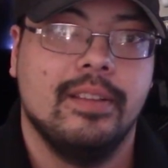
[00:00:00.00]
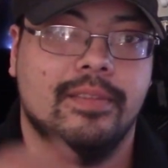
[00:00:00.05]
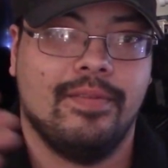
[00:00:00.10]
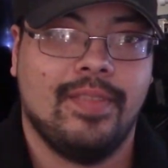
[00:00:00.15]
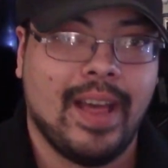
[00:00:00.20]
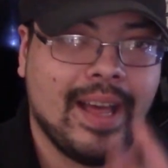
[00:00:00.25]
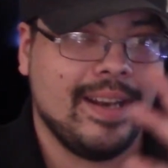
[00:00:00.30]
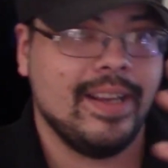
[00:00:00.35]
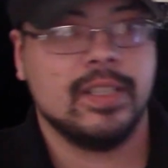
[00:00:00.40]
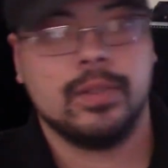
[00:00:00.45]

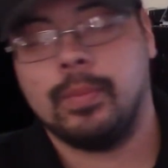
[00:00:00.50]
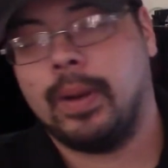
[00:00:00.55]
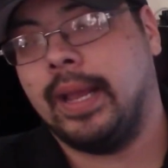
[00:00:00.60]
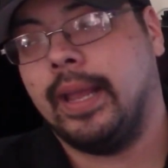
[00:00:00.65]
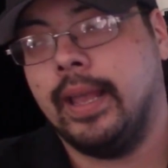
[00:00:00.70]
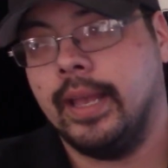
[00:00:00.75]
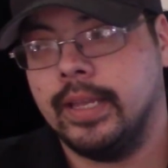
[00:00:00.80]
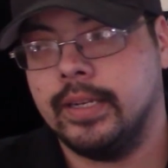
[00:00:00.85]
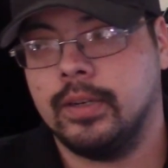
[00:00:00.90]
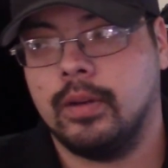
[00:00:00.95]
That is my
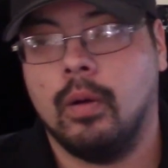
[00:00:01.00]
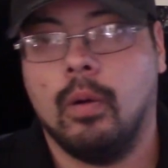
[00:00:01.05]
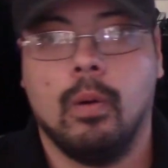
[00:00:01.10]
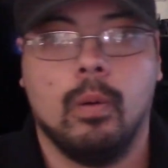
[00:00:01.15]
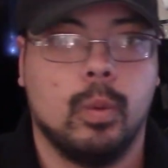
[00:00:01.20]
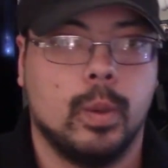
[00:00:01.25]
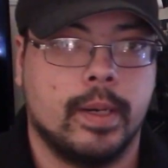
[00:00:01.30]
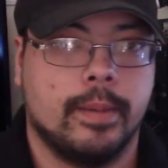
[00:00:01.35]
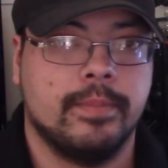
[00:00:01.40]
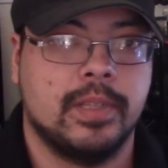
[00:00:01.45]
end goal
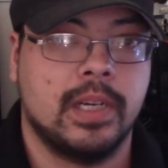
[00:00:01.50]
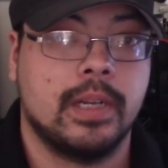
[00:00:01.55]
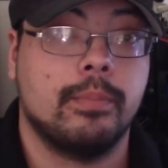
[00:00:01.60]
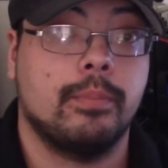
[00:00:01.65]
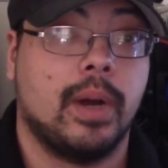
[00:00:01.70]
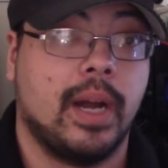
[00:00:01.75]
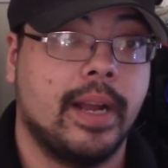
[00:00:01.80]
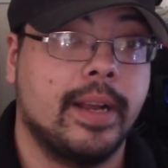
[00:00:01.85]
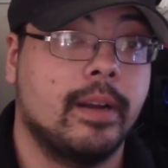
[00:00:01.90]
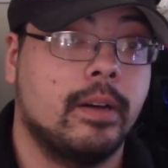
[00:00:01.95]
when I'm done
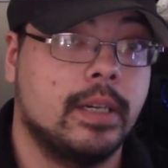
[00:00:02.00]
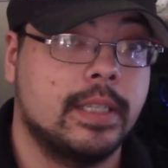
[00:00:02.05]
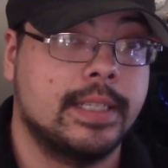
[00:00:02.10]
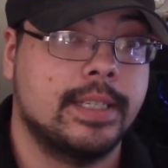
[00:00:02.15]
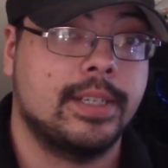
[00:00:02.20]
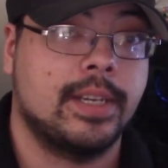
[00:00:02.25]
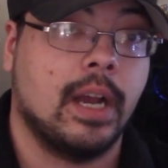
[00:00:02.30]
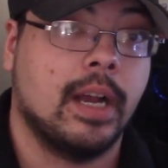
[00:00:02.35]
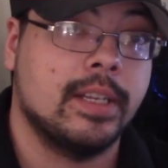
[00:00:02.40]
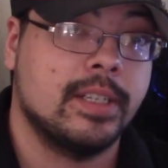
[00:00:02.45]
buying all
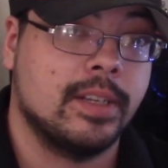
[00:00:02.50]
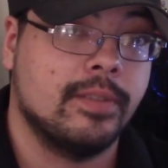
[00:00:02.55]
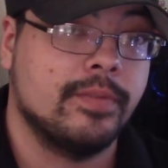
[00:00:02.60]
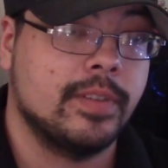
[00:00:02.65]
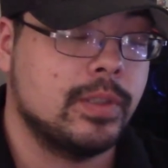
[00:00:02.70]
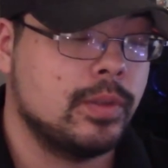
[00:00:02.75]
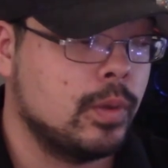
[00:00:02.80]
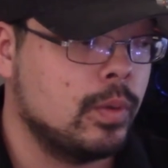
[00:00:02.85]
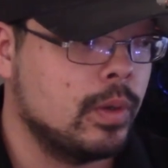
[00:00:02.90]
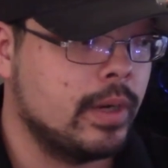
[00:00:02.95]
this guy's
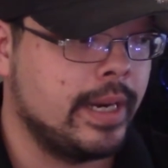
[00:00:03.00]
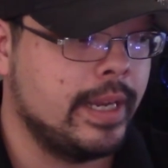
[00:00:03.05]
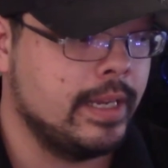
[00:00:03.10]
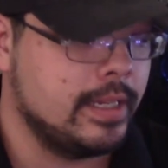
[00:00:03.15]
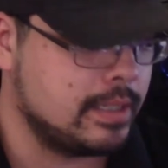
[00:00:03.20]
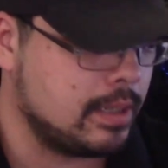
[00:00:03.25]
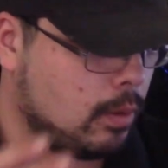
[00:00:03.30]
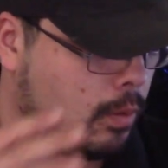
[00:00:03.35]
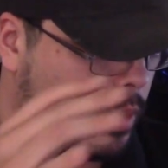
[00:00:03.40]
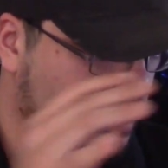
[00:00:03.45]
inventory
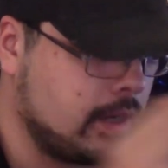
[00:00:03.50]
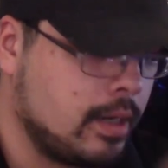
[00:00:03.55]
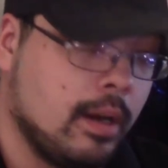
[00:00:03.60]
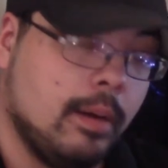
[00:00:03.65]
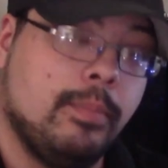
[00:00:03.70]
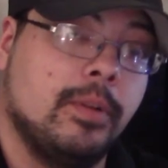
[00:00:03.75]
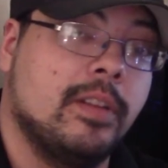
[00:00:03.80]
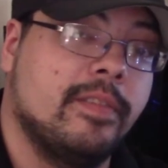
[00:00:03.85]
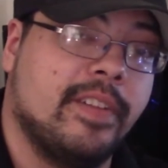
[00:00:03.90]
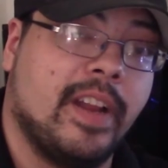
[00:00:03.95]
is I want a
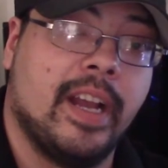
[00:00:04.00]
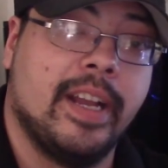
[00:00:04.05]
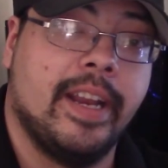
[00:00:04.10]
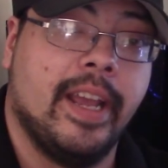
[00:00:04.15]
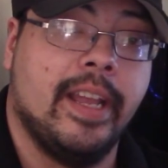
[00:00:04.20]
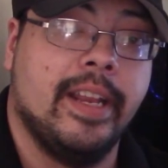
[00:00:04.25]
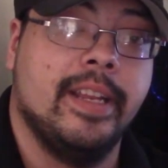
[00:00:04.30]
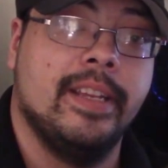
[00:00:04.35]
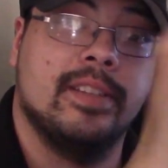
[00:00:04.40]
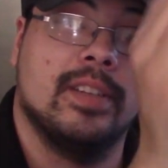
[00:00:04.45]
couple of
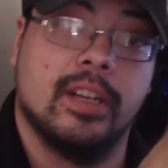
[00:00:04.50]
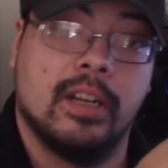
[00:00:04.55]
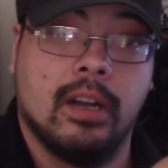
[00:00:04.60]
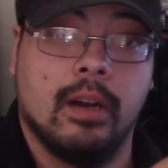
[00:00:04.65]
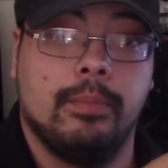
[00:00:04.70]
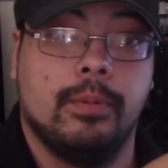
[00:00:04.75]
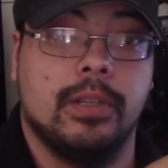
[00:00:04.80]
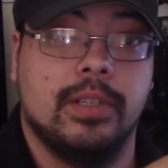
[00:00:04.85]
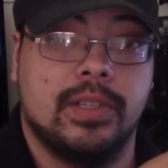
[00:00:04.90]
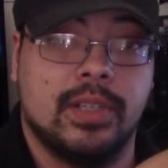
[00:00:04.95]
980s and a
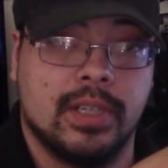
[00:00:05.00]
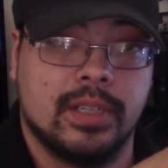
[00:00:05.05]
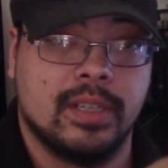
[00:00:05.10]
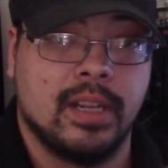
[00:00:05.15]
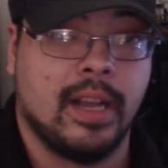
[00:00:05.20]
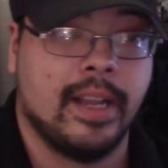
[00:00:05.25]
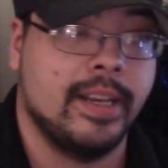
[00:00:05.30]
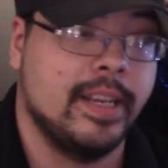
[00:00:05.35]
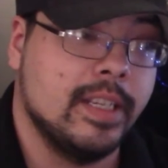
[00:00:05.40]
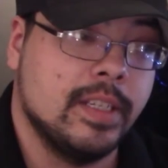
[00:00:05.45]
couple of
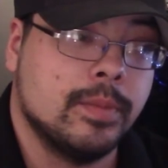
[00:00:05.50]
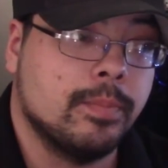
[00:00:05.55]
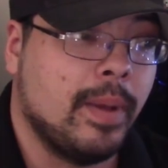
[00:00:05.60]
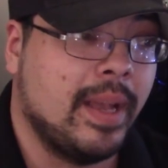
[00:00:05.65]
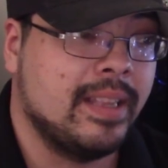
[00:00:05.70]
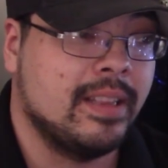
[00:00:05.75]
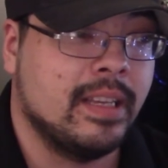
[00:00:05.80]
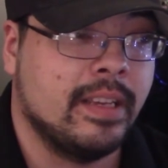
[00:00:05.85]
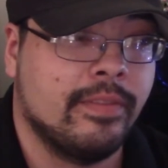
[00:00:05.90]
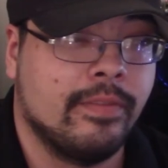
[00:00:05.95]
690s,
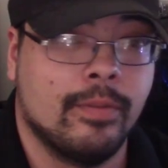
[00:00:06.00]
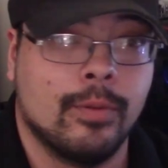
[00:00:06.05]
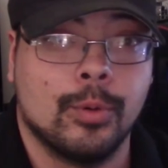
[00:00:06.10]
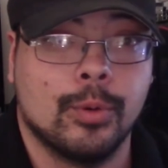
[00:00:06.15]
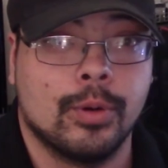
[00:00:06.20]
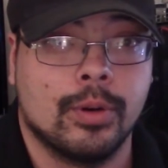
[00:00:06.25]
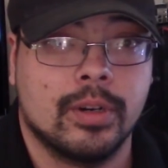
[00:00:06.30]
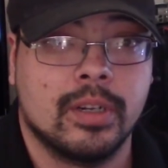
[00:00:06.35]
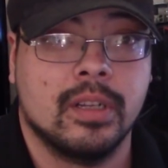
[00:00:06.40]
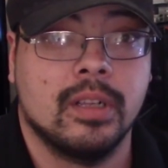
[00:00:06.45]
mainly
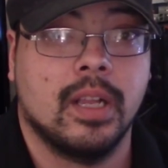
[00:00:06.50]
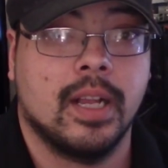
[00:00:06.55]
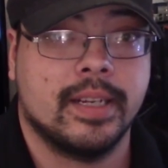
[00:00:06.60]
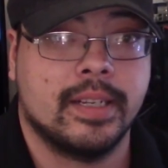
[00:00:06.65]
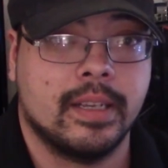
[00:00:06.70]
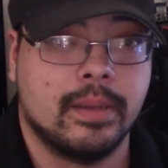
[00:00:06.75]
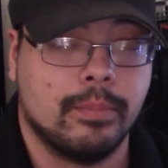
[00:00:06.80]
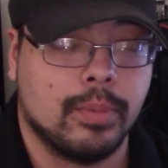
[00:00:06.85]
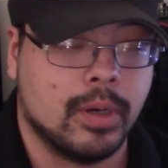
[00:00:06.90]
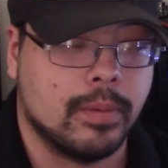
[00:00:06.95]
for
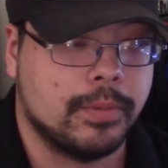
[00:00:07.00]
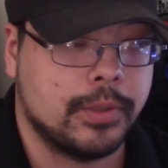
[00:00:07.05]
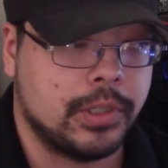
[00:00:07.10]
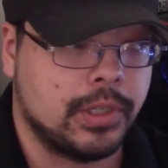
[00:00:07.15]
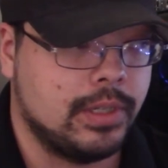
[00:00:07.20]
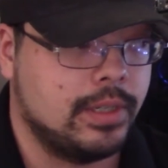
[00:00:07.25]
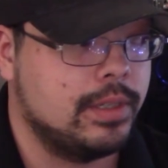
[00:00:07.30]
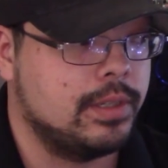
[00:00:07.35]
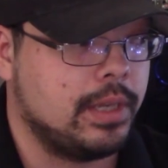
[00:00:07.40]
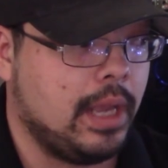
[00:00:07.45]
collecting
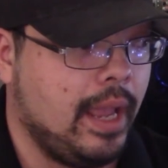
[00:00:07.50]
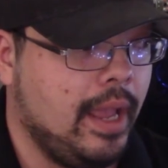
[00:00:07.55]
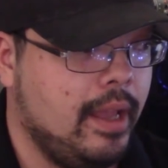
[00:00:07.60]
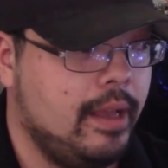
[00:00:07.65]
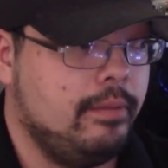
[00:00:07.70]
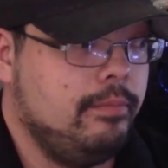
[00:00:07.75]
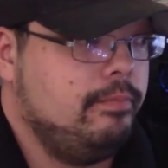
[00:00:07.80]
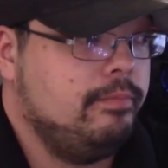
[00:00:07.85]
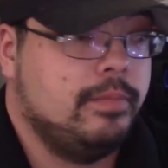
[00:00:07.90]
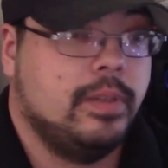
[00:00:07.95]
purposes
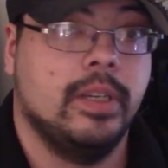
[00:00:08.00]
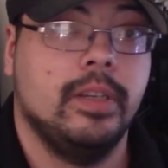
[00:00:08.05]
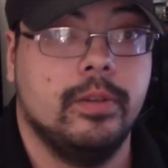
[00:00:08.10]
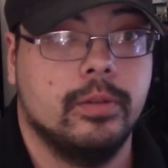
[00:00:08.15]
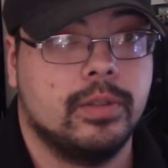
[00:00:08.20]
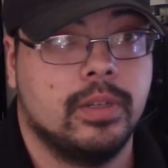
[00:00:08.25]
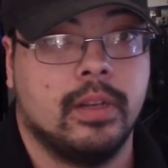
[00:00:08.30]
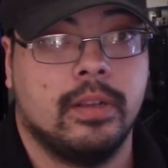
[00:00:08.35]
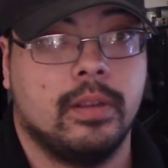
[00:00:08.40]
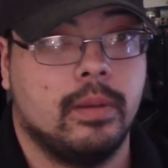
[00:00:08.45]
and to
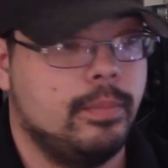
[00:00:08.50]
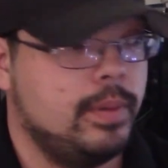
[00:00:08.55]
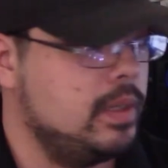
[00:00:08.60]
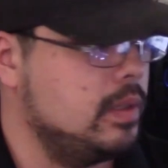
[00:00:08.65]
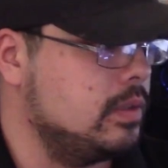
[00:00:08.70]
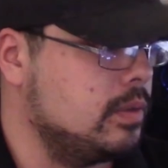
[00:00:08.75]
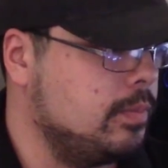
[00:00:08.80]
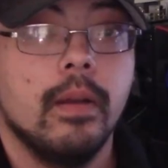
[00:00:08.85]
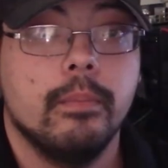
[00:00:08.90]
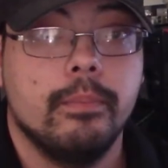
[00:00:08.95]
use in other
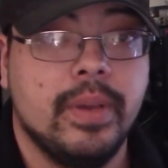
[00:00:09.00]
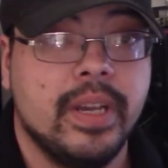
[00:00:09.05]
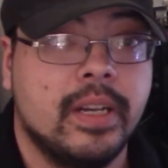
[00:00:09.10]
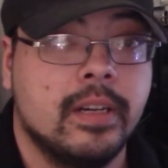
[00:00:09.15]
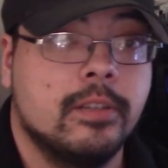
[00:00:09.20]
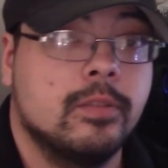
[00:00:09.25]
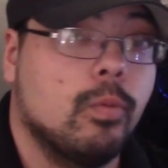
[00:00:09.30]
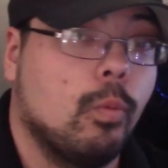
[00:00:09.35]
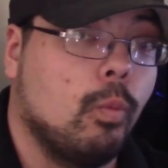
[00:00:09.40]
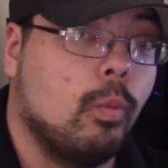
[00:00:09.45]
builds
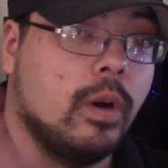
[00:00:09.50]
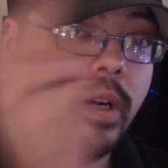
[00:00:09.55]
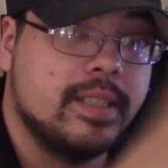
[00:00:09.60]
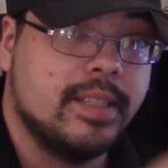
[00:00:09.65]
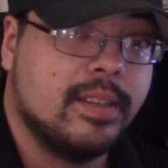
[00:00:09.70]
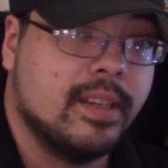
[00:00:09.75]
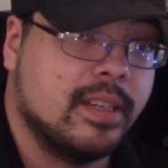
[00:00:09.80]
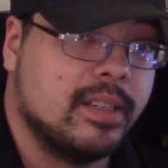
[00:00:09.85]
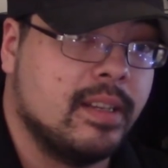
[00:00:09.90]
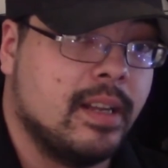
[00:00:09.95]
because one
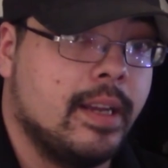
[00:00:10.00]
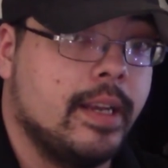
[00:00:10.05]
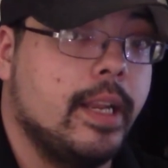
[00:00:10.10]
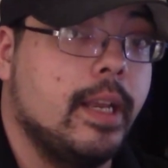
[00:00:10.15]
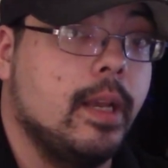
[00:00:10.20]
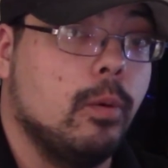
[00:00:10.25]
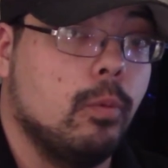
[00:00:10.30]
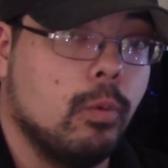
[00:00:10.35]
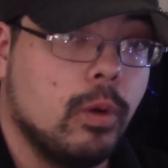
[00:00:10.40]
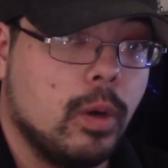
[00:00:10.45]

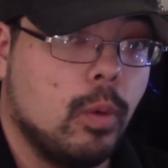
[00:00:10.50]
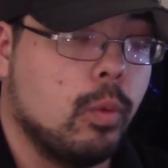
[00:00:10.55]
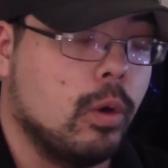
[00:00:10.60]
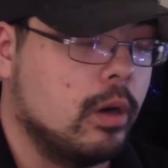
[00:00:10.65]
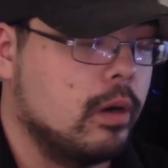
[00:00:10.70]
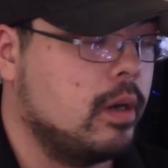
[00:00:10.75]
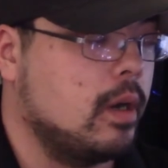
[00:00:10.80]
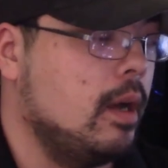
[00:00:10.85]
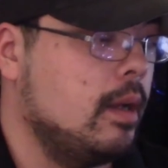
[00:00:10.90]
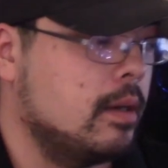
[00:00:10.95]
690 will
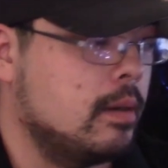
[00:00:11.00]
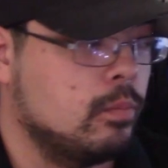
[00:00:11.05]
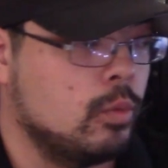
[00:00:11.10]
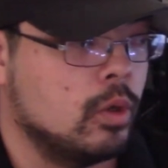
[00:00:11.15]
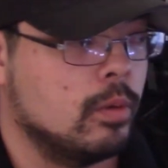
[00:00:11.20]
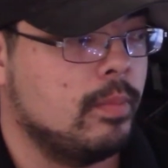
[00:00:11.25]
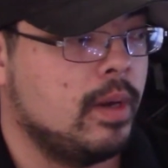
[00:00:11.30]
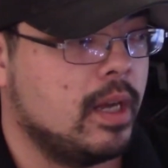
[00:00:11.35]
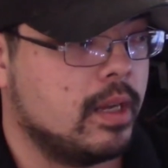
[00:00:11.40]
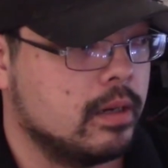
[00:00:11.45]
work on a
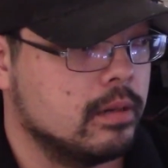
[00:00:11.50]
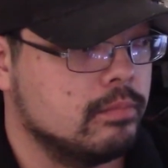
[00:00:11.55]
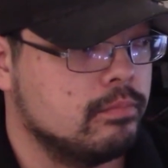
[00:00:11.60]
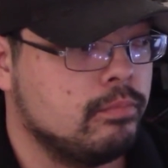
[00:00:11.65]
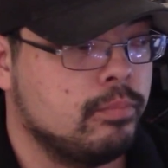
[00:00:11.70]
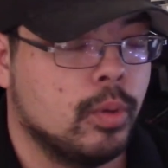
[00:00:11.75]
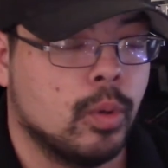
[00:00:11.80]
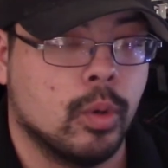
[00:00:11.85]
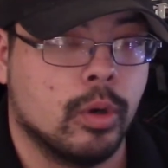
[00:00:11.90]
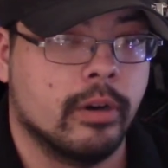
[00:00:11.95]
more modern
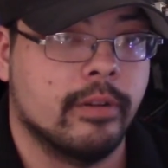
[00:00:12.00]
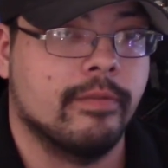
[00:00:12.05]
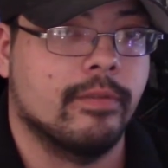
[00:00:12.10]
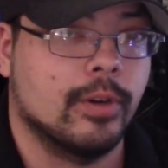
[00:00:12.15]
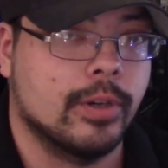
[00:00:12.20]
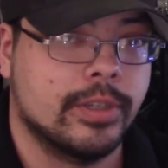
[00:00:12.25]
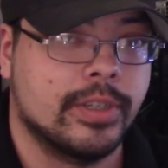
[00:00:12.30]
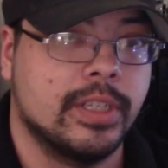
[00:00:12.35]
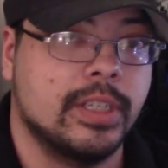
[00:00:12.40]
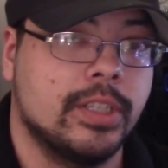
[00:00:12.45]
board
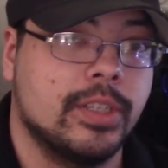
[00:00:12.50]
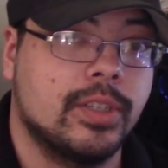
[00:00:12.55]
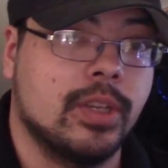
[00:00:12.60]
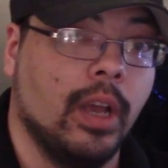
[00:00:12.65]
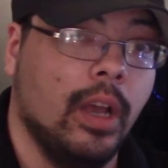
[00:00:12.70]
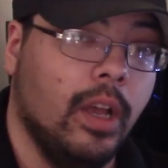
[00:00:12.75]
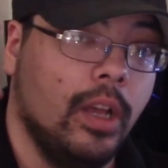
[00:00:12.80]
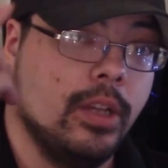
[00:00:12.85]
versus